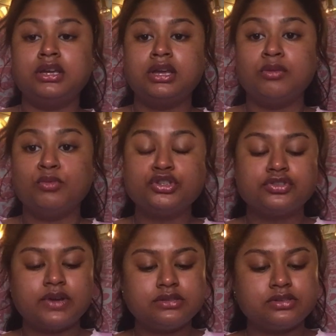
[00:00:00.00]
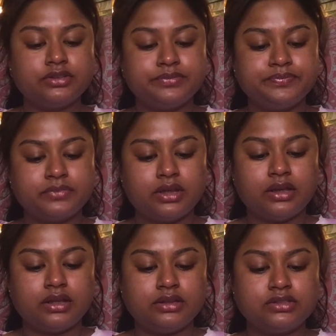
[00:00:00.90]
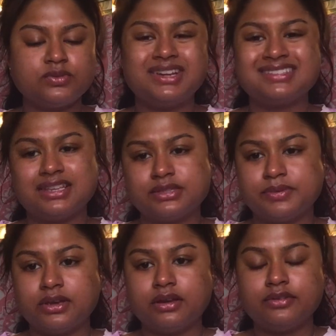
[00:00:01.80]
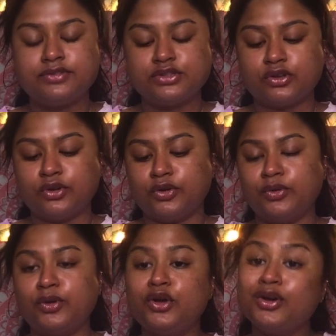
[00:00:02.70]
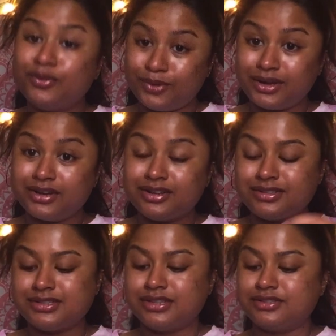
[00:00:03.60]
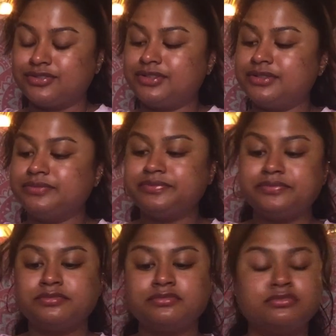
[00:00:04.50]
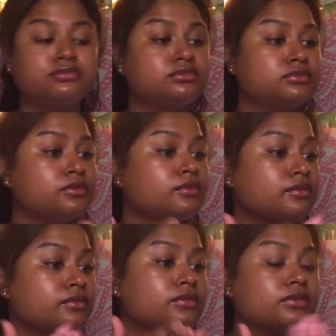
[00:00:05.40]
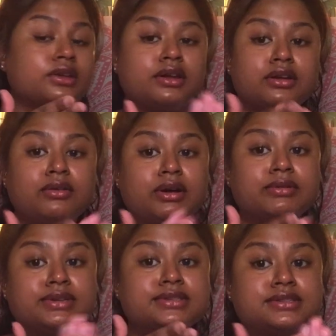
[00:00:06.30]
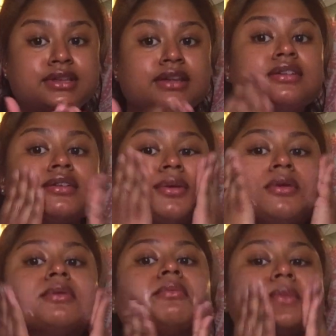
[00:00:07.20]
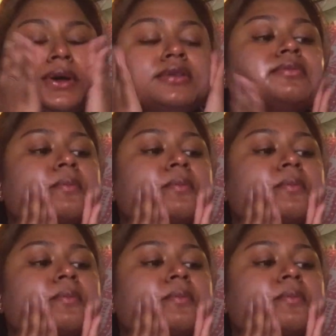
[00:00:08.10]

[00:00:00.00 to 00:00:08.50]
Moisturizer. And this one has SPF, so we're good on the sunscreen. Gotta go out in the sun, you know what I mean?